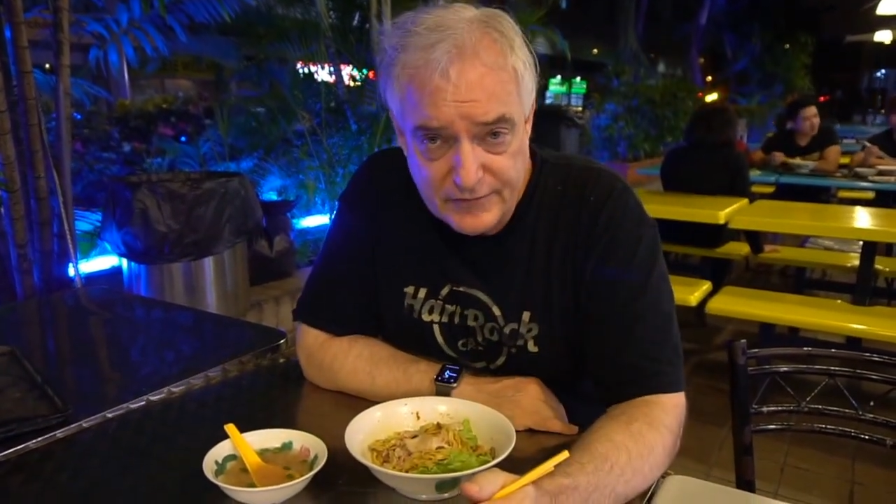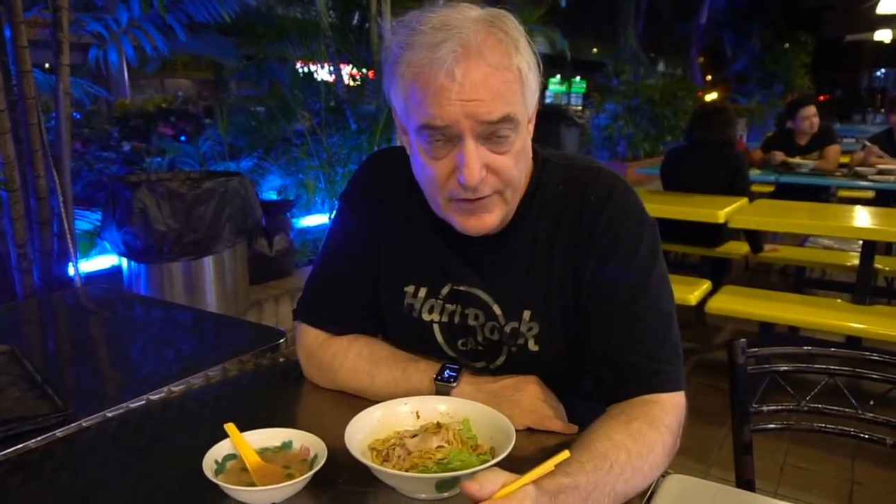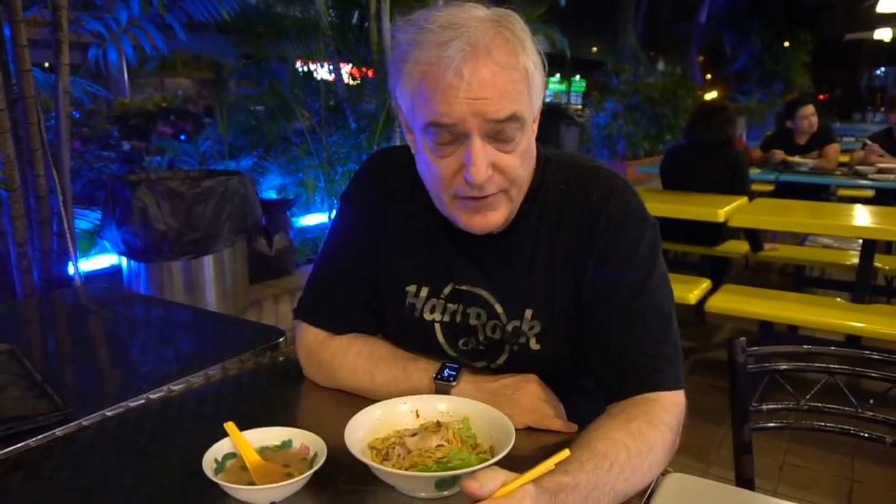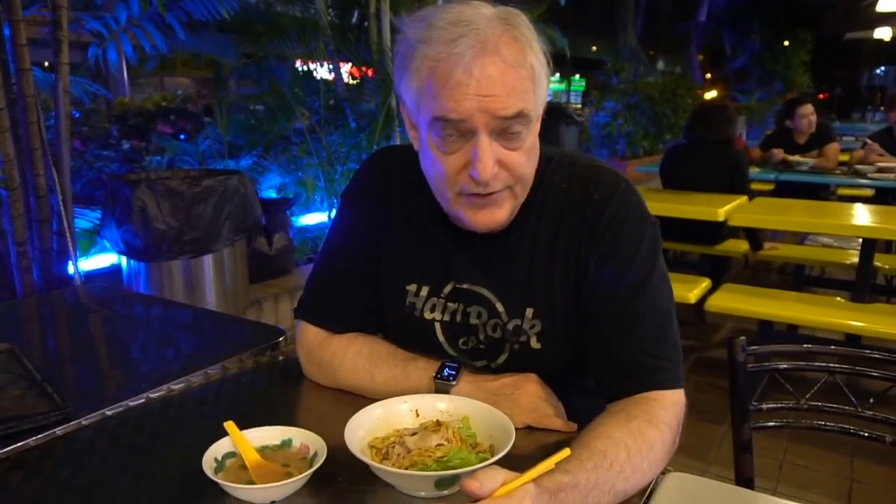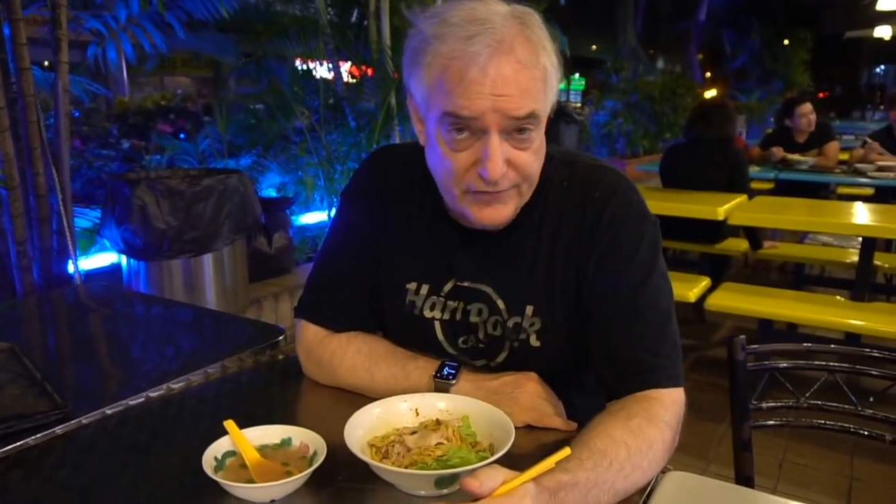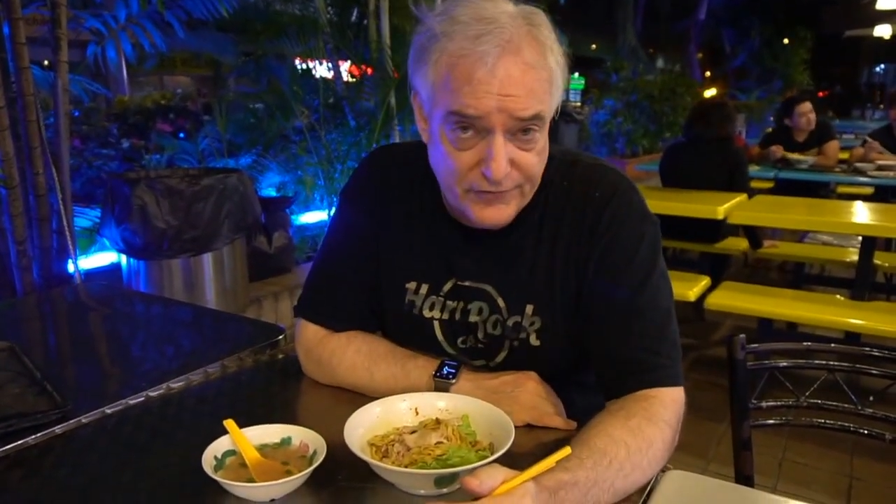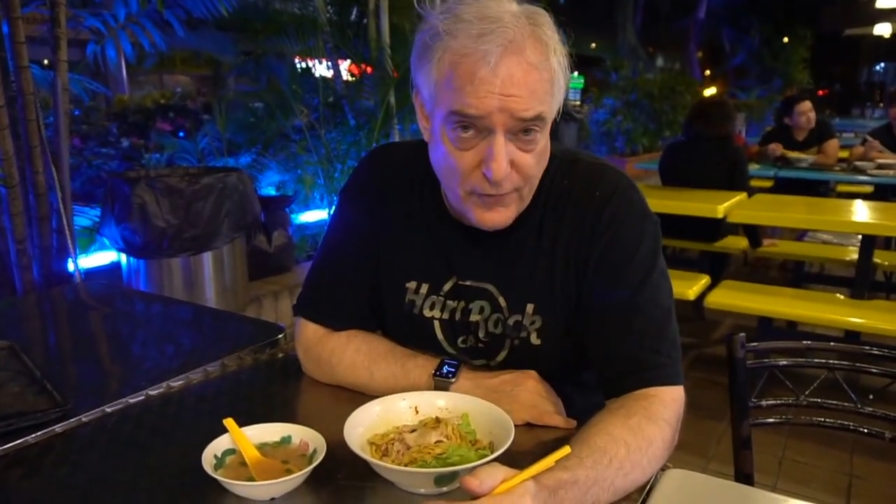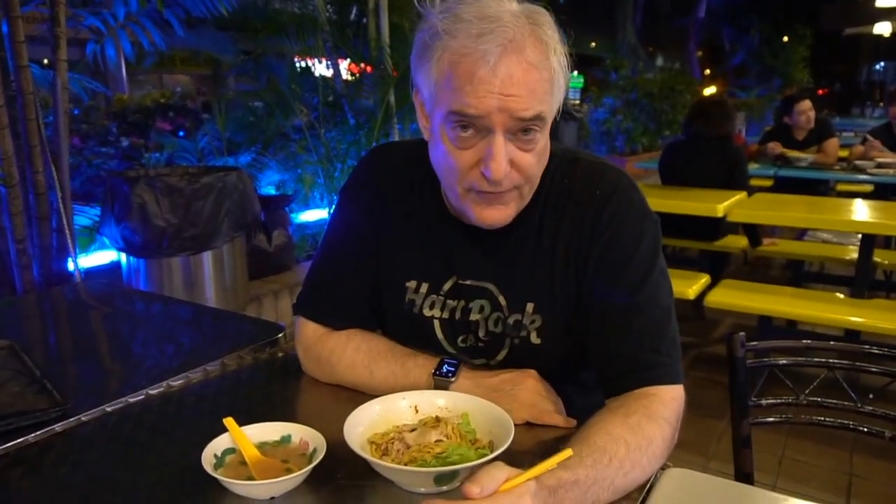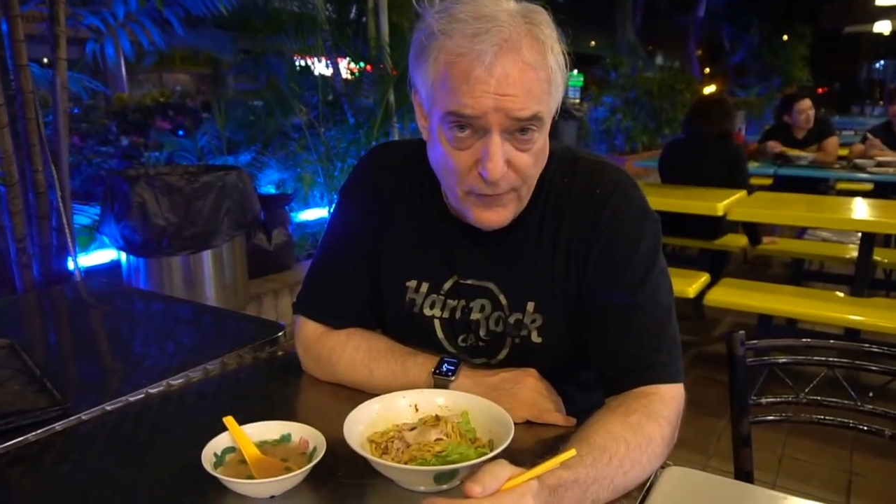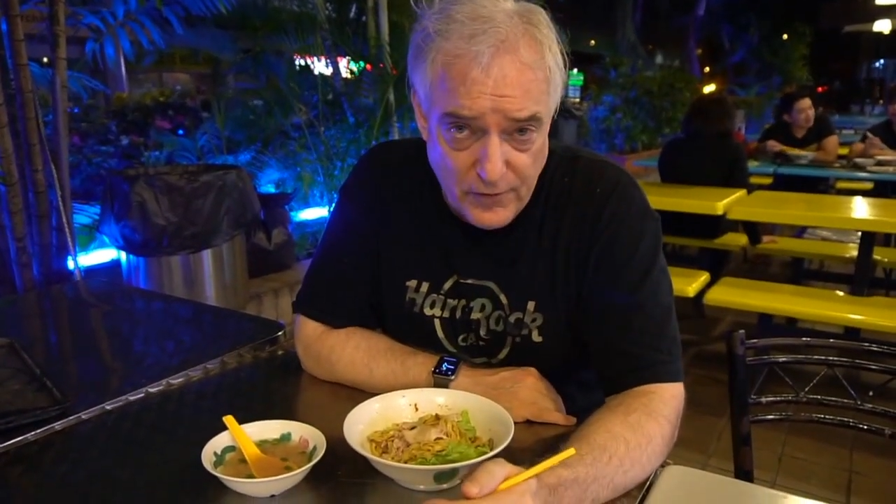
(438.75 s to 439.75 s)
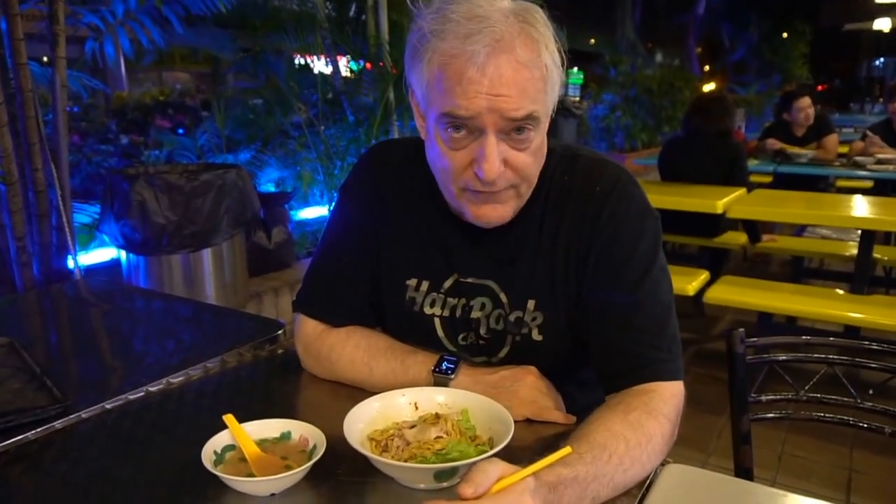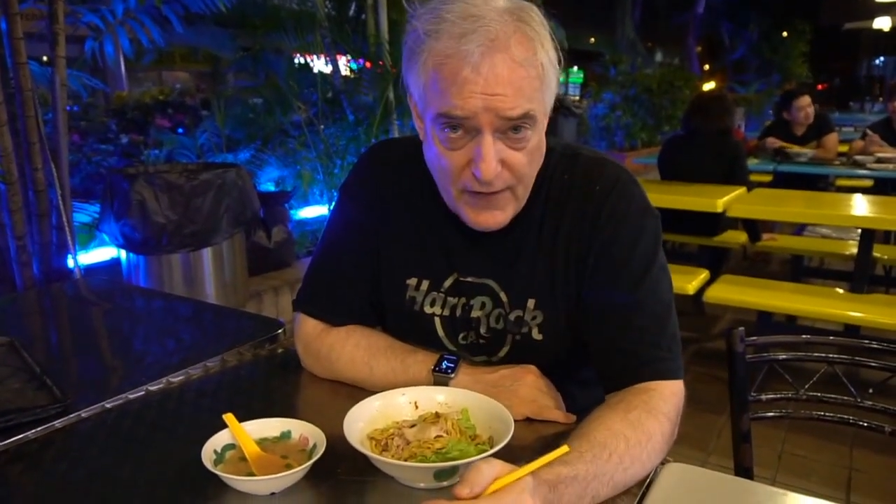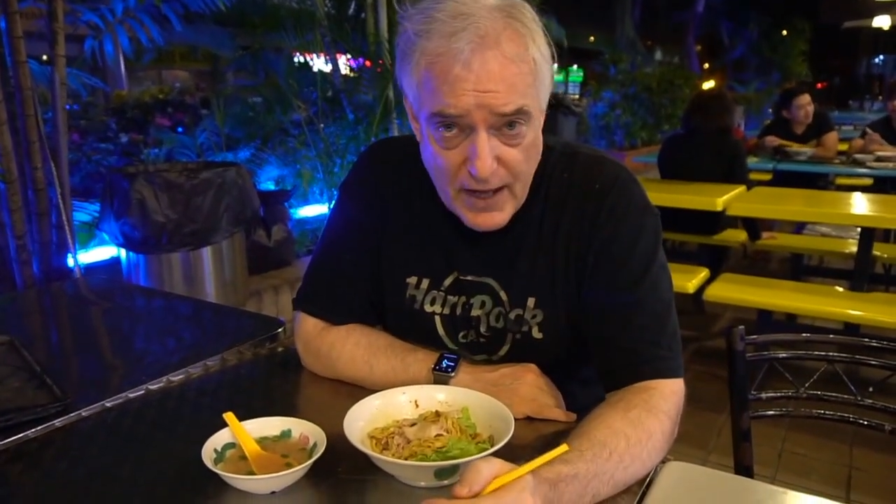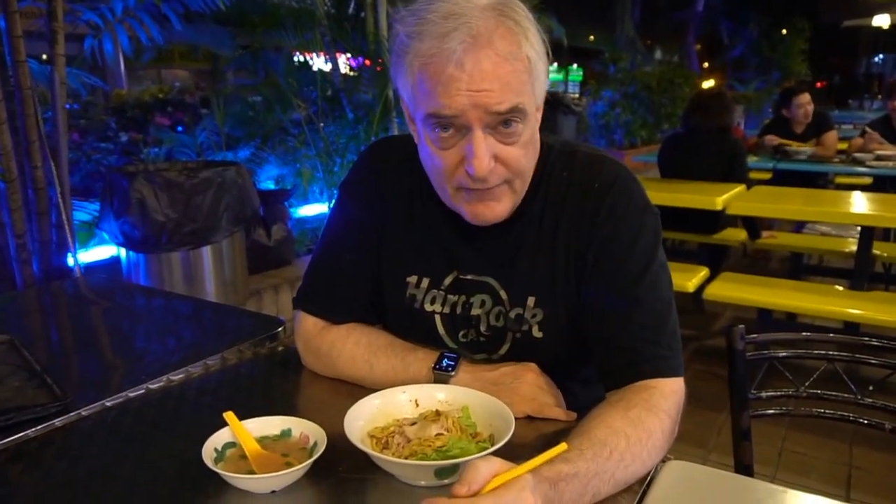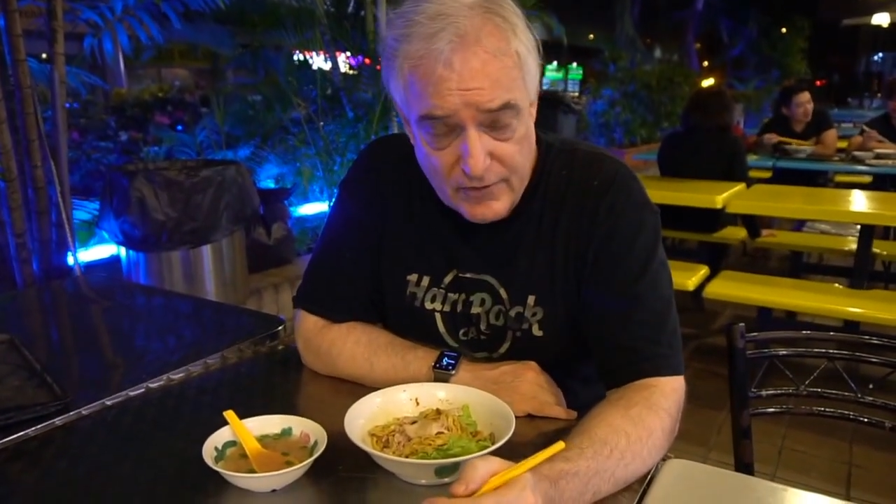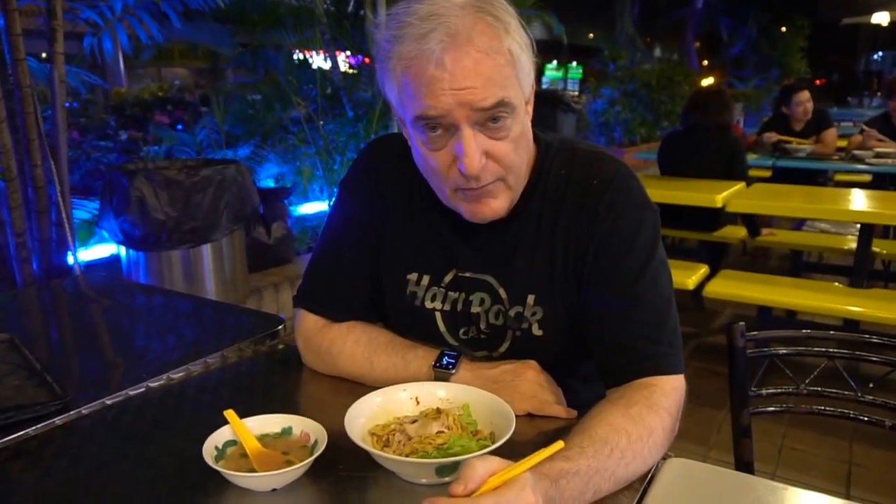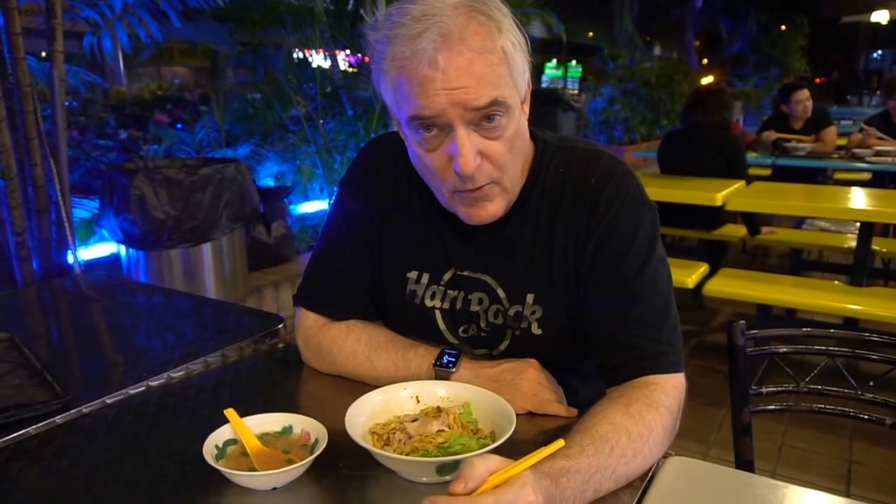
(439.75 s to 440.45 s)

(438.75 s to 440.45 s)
ago because it's 4:45 in the